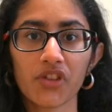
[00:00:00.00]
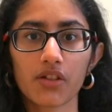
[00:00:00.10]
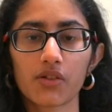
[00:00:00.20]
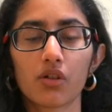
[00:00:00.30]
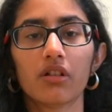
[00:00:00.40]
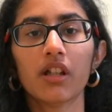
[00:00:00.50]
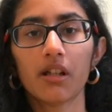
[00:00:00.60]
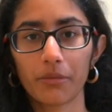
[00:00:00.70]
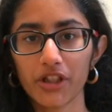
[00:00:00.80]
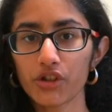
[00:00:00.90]
So
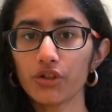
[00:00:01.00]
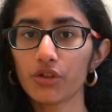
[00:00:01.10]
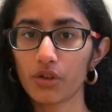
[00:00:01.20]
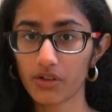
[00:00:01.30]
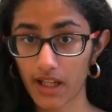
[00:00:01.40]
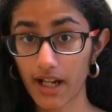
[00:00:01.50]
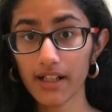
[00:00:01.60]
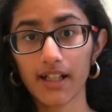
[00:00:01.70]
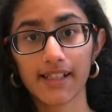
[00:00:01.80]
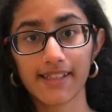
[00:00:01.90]
make sure you know
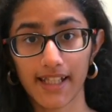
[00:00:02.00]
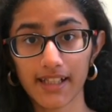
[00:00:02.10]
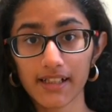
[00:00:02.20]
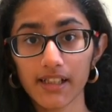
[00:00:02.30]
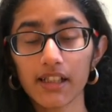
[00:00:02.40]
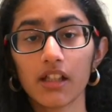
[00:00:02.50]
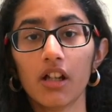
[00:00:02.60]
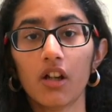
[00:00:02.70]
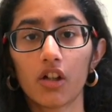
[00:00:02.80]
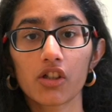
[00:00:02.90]
that and secondly
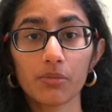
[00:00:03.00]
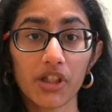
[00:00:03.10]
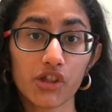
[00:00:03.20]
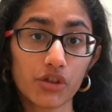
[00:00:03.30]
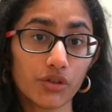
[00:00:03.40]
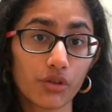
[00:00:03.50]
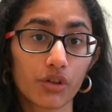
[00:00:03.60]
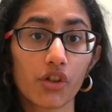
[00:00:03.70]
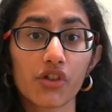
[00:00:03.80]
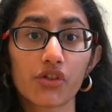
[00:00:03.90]
also make sure you know
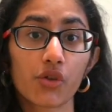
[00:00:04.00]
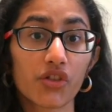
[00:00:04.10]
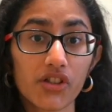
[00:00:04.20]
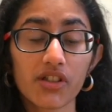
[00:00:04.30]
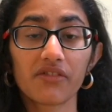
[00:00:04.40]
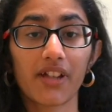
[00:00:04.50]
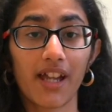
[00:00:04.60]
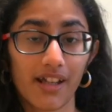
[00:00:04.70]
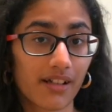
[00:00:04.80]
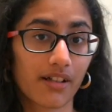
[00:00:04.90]
your sources of
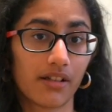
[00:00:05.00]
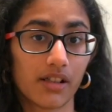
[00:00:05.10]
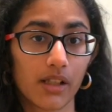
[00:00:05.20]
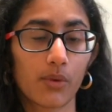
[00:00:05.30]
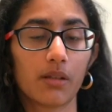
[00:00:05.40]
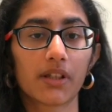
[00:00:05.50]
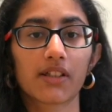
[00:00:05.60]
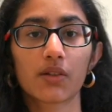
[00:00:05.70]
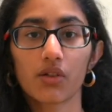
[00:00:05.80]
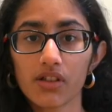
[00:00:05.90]
error really well
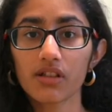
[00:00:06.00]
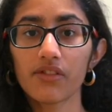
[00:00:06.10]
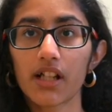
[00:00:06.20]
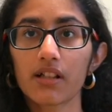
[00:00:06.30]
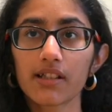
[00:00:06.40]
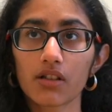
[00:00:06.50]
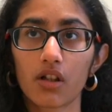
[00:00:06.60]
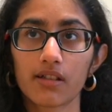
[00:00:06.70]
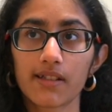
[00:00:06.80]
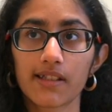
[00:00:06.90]
because sources of error is a
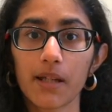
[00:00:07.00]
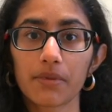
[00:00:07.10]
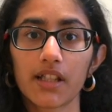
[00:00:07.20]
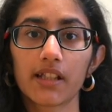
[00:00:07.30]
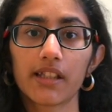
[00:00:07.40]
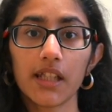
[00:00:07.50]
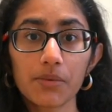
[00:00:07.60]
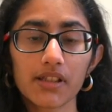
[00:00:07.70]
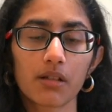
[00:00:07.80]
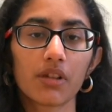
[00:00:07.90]
concept that
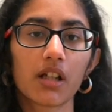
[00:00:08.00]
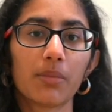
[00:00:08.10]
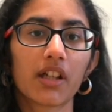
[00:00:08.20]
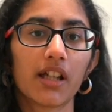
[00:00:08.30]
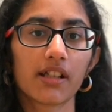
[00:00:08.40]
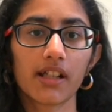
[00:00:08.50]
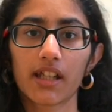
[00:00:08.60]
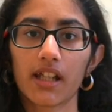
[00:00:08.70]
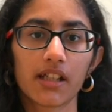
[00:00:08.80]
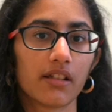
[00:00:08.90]
keeps coming up again and
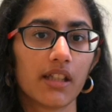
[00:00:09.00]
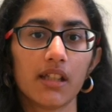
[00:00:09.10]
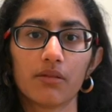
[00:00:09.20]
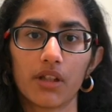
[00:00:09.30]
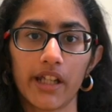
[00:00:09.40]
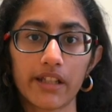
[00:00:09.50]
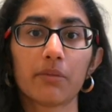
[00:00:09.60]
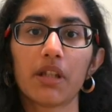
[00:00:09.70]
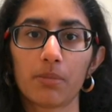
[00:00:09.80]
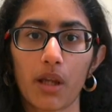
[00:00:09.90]
again in the
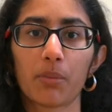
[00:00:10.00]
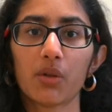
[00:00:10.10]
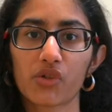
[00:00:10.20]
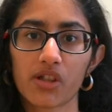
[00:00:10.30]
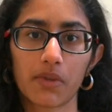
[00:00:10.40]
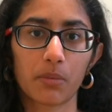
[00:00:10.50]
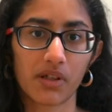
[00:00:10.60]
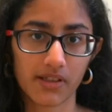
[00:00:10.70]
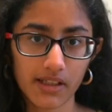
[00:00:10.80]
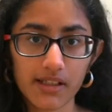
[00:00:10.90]
ATP paper which is
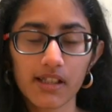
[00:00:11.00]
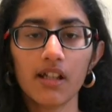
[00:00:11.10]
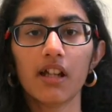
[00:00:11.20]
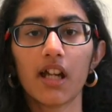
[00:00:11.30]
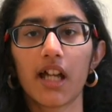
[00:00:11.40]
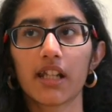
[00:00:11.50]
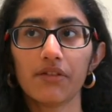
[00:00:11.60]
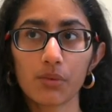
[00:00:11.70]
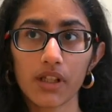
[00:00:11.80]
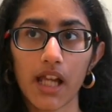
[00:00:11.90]
paper 6 and
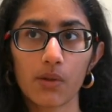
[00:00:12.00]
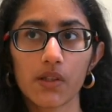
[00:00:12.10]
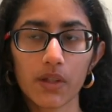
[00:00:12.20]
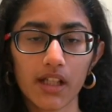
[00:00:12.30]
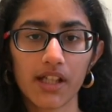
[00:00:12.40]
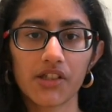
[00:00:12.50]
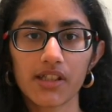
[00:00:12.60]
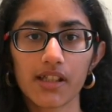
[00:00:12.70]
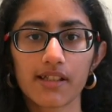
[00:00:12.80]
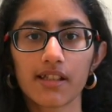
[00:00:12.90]
even when I was doing
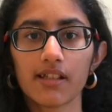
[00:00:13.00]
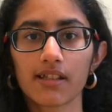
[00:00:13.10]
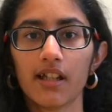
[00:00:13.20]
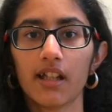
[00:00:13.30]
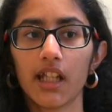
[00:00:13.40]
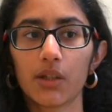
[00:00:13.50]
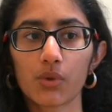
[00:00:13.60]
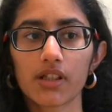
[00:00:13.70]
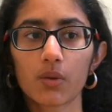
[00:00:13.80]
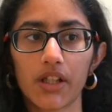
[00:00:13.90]
IGCSEs it
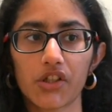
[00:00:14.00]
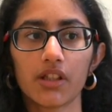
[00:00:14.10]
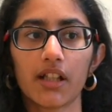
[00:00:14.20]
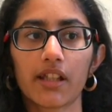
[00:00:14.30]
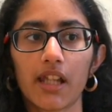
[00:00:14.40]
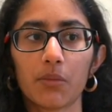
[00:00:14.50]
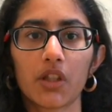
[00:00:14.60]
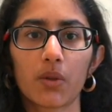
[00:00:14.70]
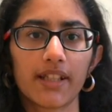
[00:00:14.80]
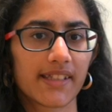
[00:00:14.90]
was a question that came in
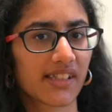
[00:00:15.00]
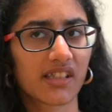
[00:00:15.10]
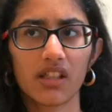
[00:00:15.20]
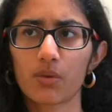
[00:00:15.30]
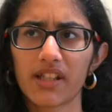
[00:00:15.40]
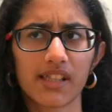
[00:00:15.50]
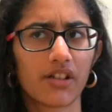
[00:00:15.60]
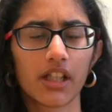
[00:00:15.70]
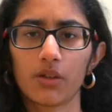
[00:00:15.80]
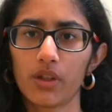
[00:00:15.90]
2016,
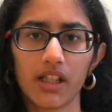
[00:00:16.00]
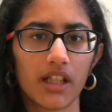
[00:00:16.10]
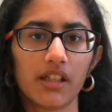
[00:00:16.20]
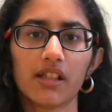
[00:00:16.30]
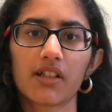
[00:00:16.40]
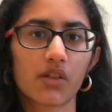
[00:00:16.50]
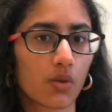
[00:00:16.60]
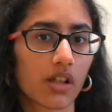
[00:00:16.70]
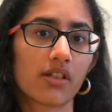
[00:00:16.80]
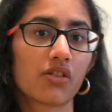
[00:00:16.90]
2017, 2018 and
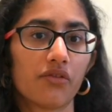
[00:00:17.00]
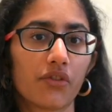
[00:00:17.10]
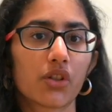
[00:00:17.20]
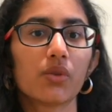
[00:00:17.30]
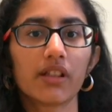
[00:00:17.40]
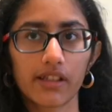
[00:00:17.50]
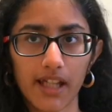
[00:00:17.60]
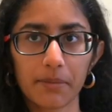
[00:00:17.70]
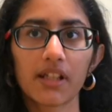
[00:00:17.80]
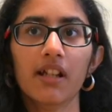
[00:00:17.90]
so on and so forth so it
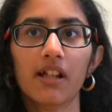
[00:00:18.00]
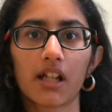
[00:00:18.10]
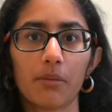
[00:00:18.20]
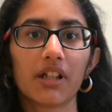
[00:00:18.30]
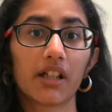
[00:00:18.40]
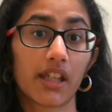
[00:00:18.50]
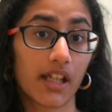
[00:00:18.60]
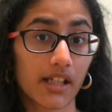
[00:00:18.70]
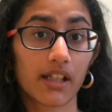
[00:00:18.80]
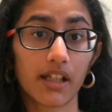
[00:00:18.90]
kept coming
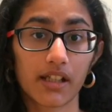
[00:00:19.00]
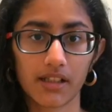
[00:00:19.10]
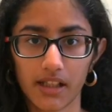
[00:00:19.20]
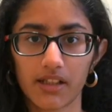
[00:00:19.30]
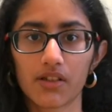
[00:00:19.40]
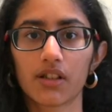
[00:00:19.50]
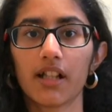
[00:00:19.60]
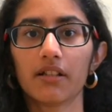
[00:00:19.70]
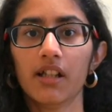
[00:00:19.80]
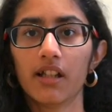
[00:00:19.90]
again and again and again so
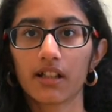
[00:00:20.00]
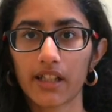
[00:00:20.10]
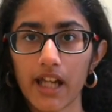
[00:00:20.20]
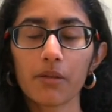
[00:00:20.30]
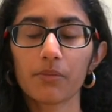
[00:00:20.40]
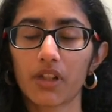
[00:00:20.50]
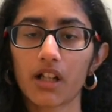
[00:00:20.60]
that can